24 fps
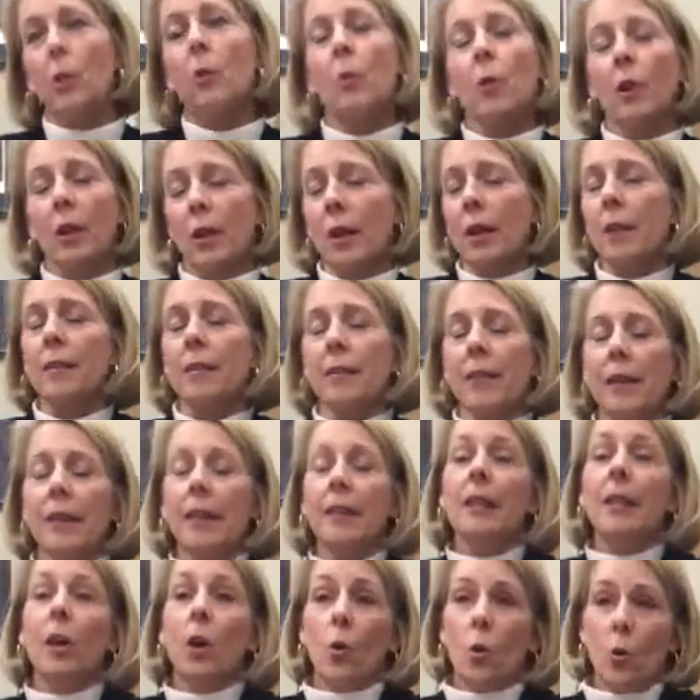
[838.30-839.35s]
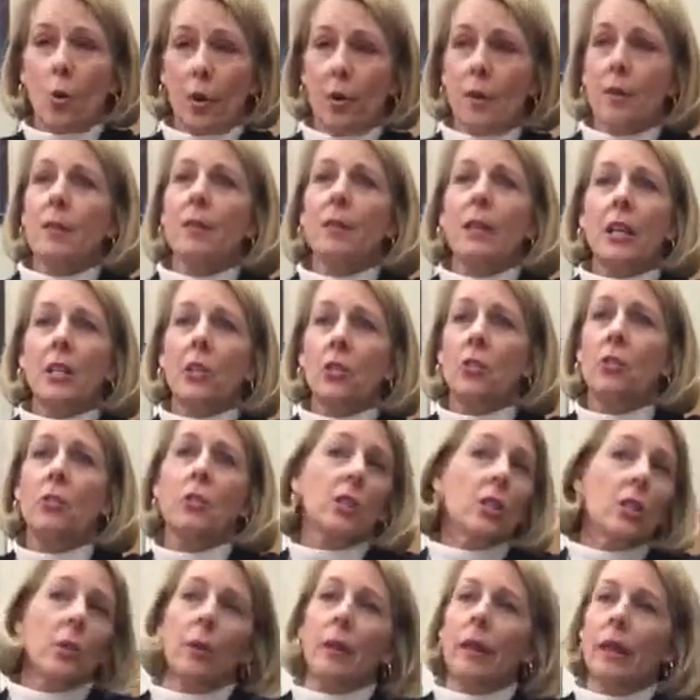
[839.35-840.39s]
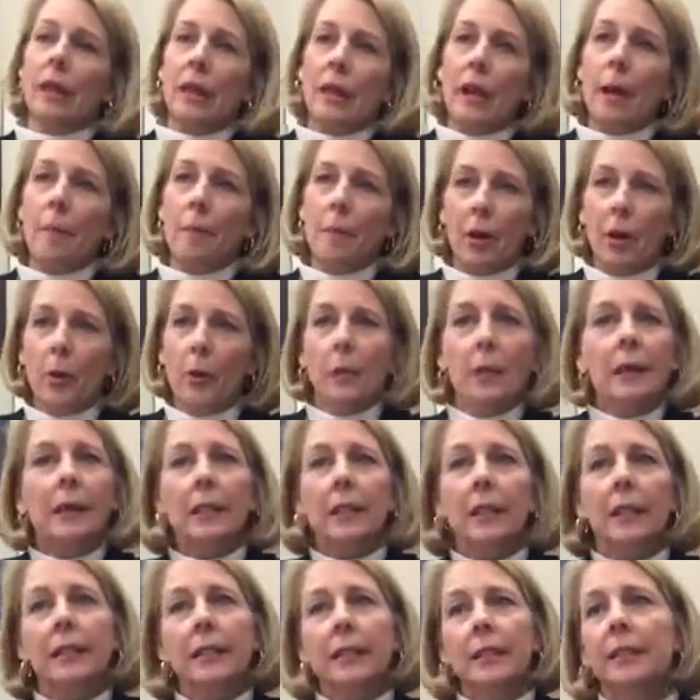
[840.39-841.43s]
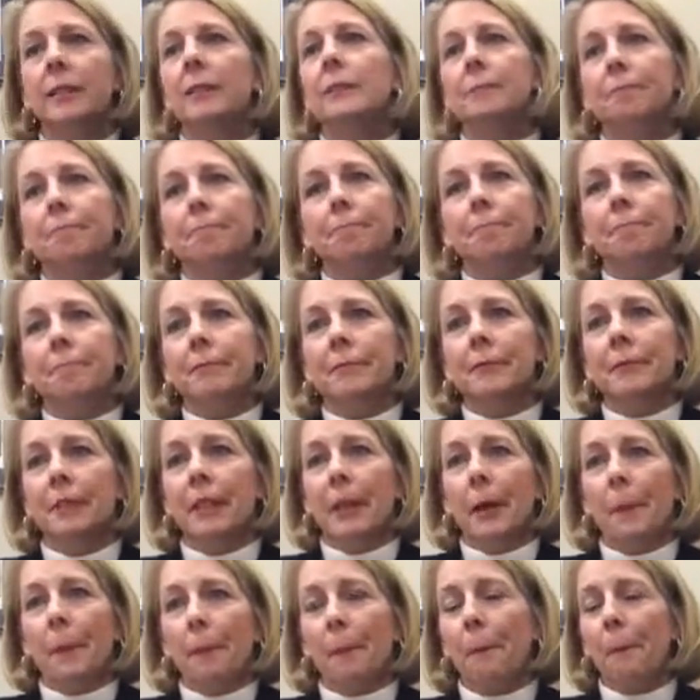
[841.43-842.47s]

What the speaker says: and the work that the organization's doing that I'm helping lead. So,